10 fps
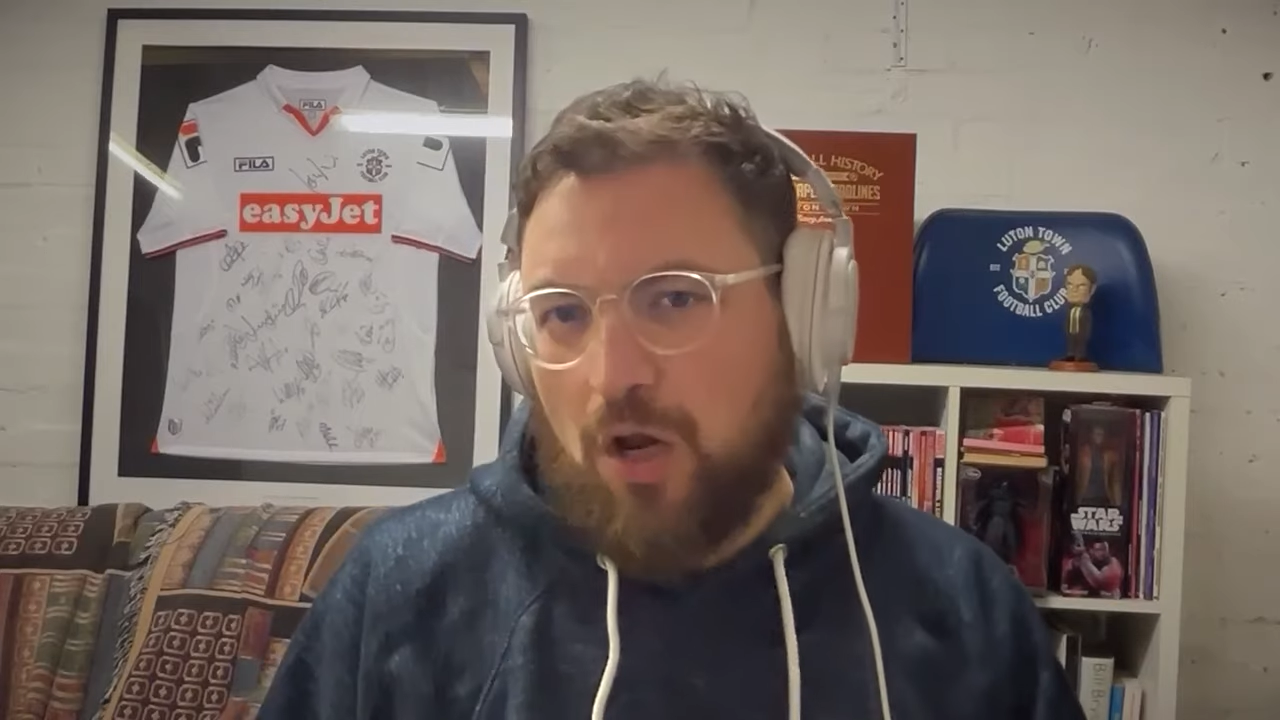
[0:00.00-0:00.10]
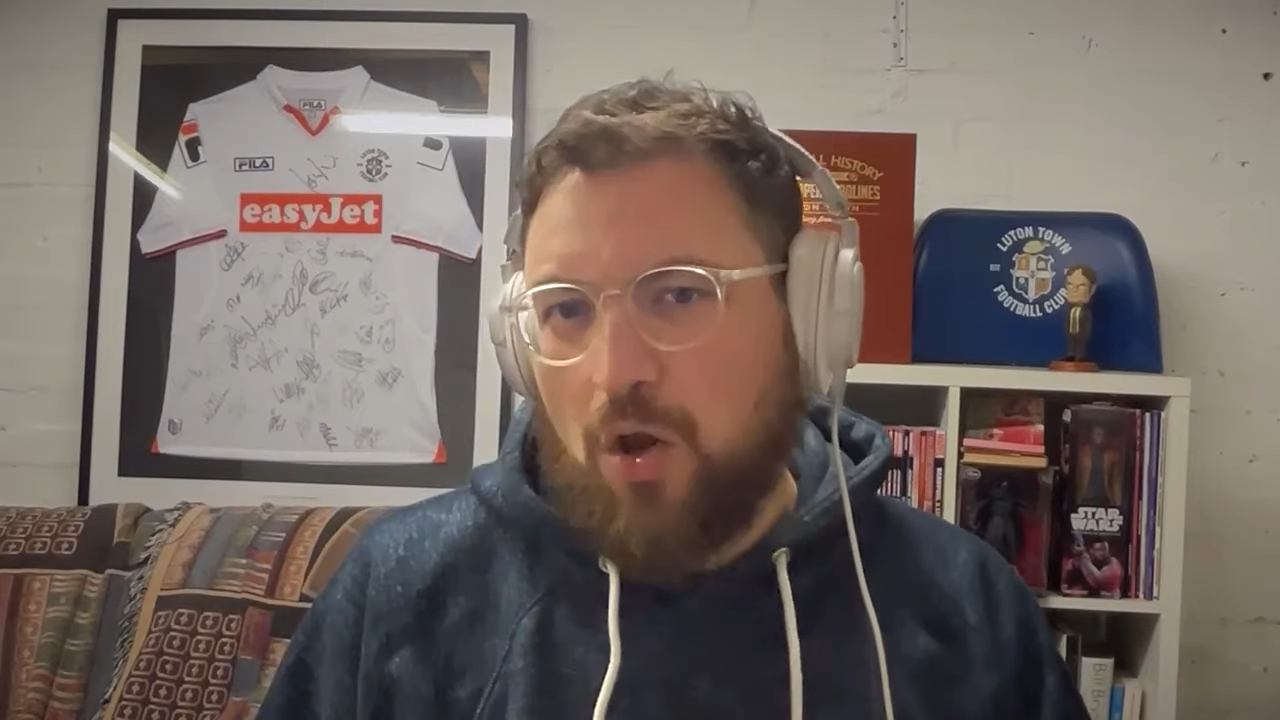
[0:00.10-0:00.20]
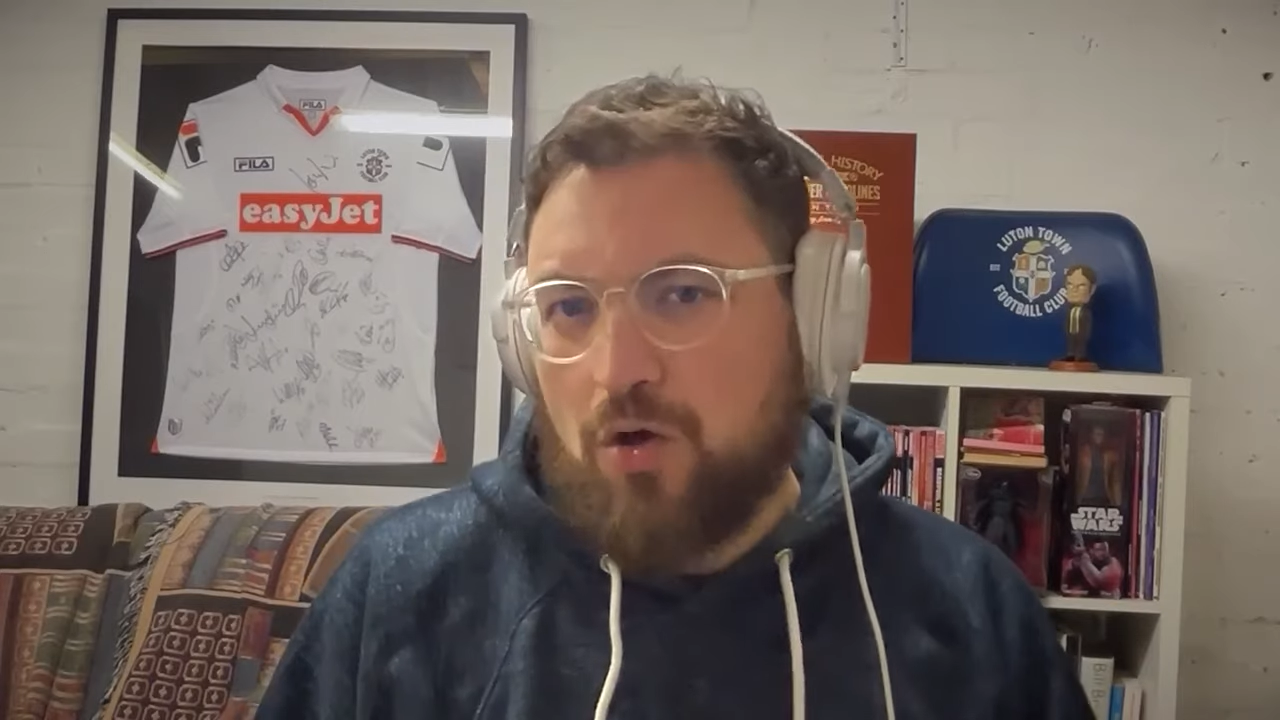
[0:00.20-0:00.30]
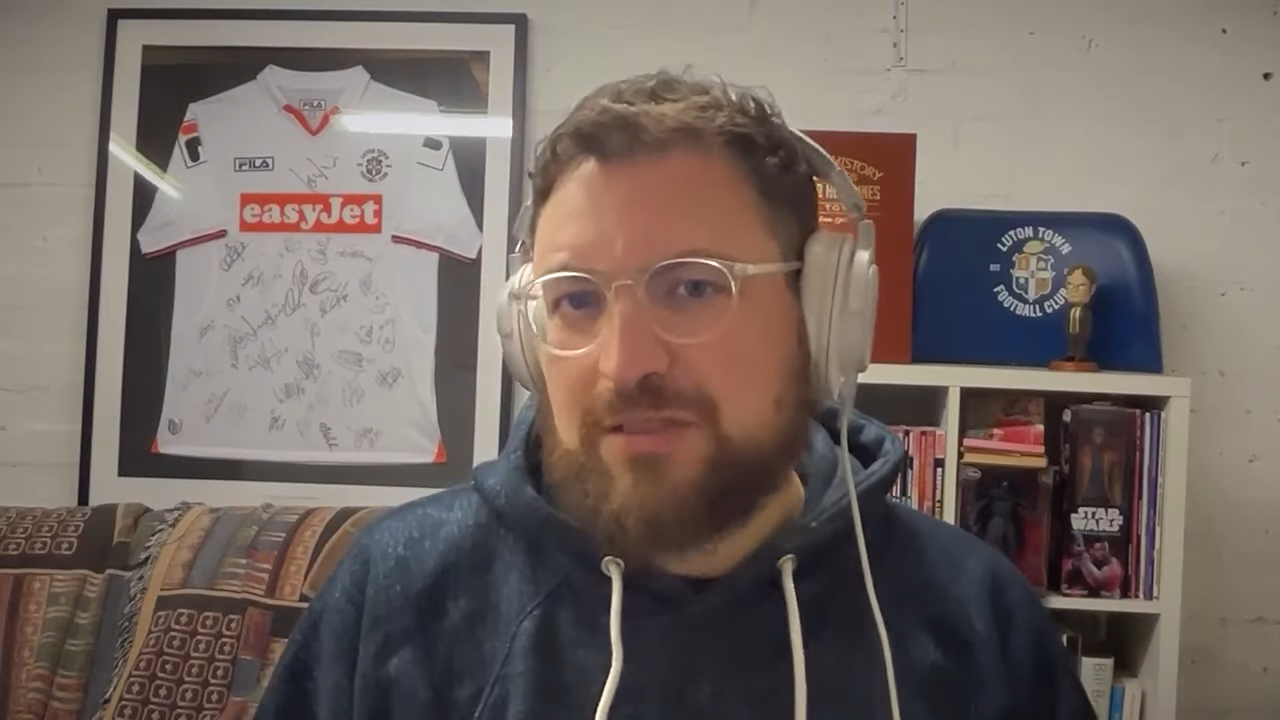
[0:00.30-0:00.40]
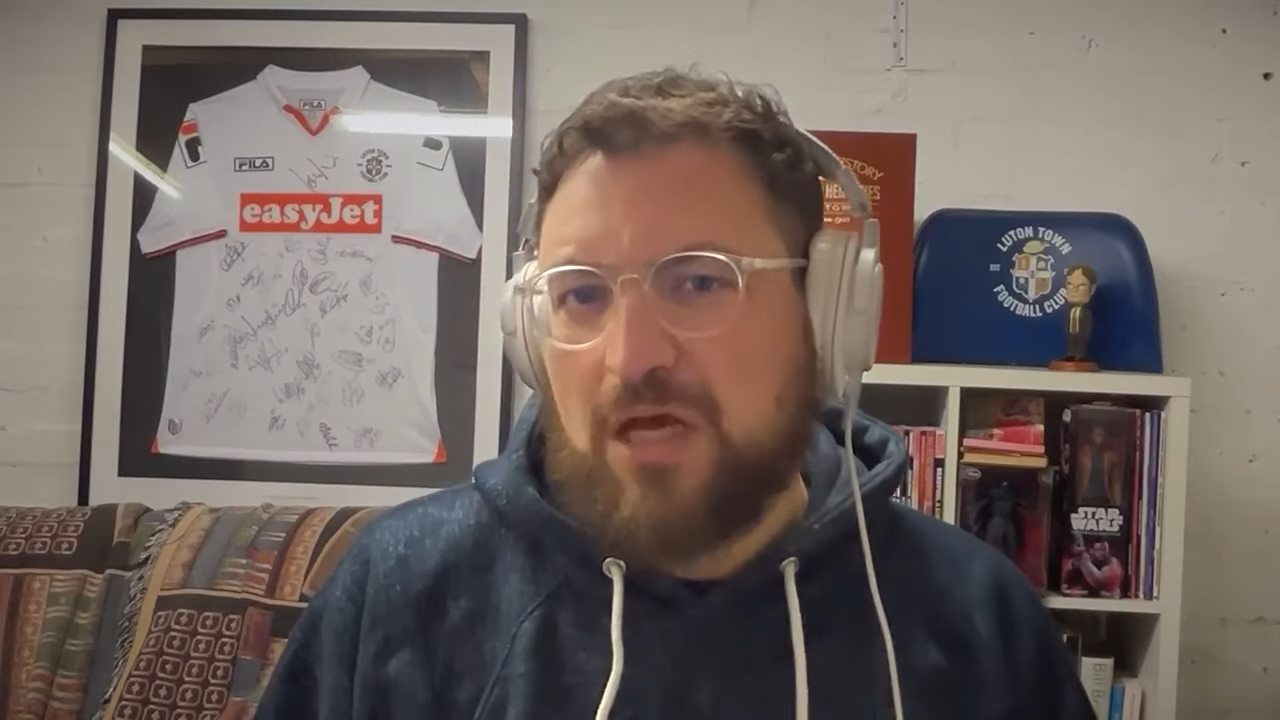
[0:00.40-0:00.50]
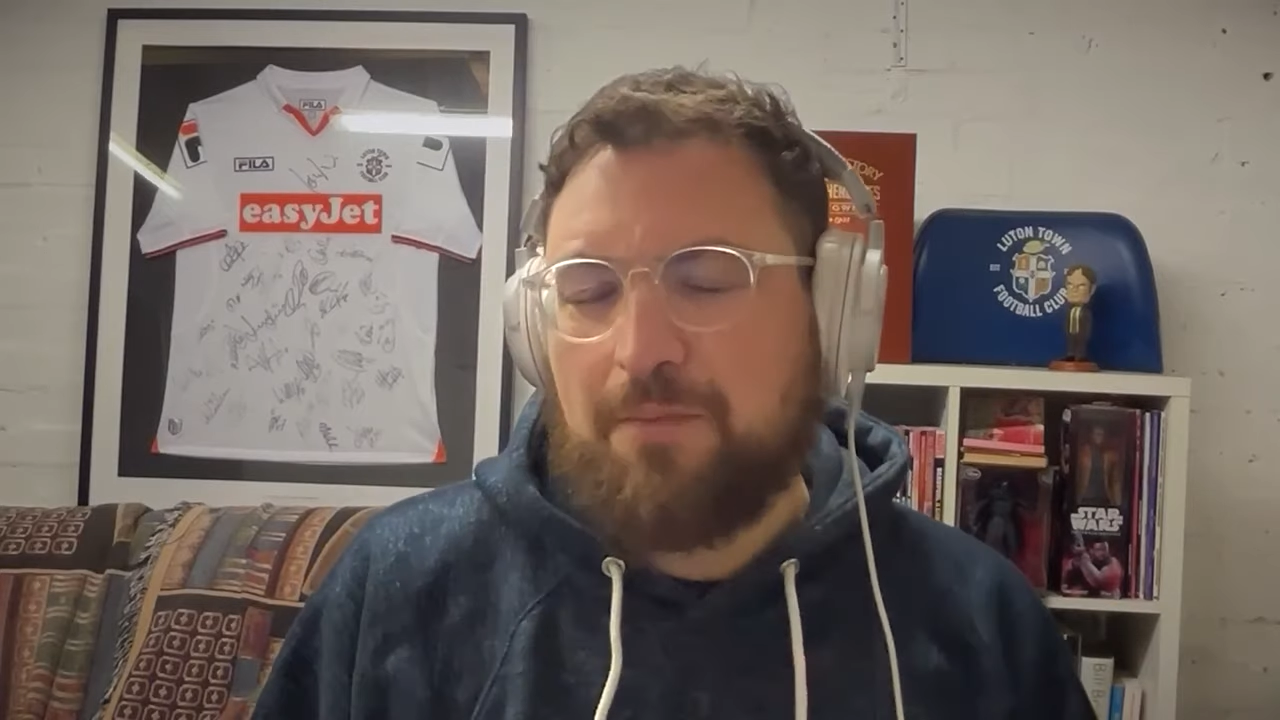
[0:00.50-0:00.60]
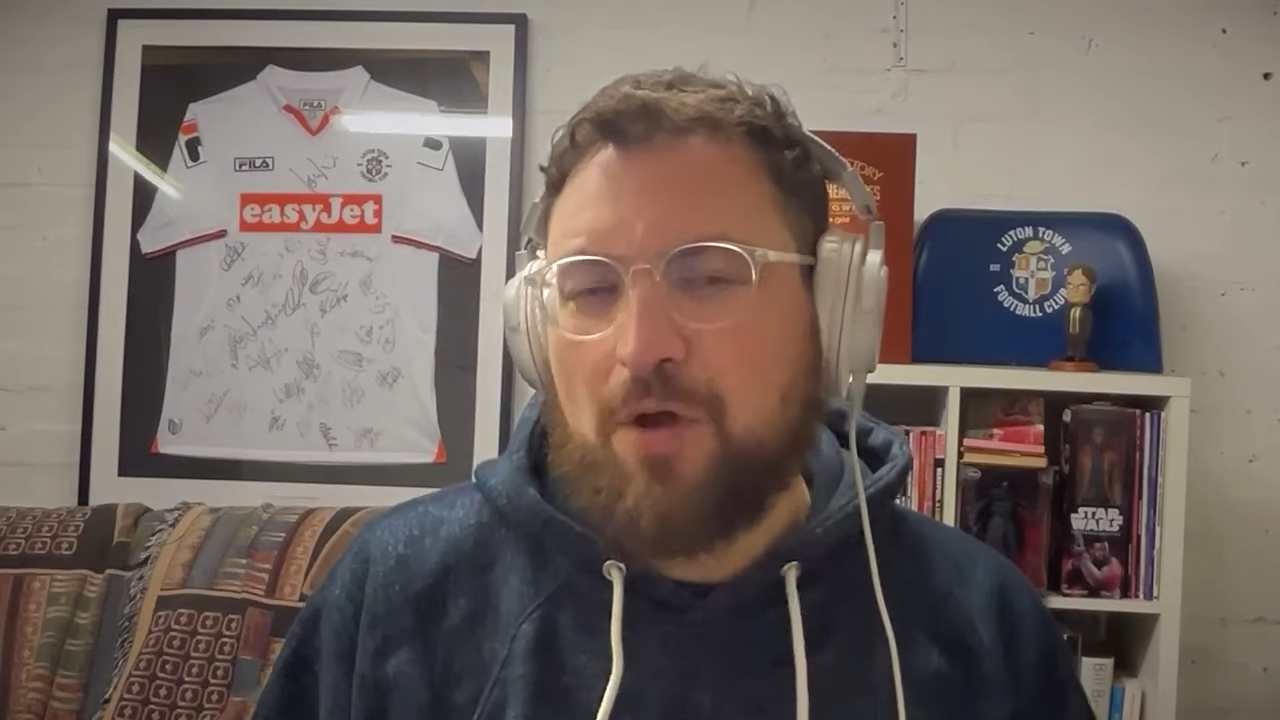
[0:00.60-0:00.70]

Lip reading: long-term